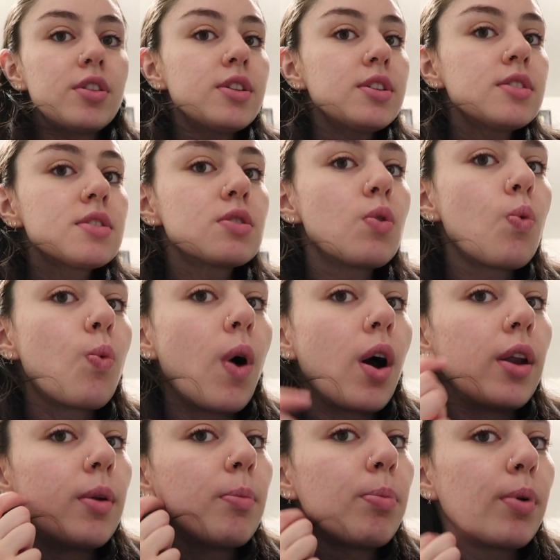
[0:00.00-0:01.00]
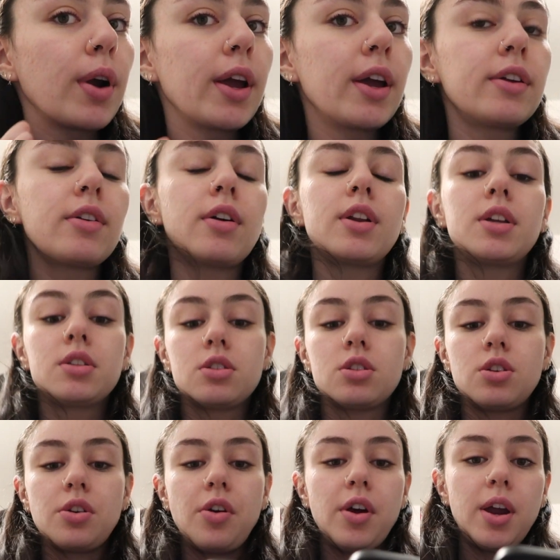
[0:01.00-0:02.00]
this one brand on
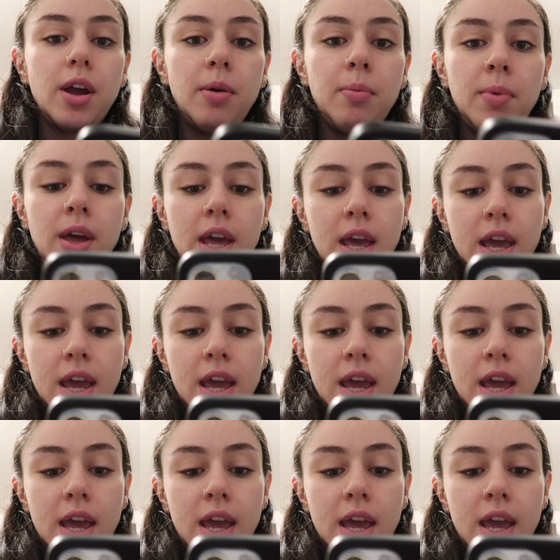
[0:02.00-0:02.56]
Instagram,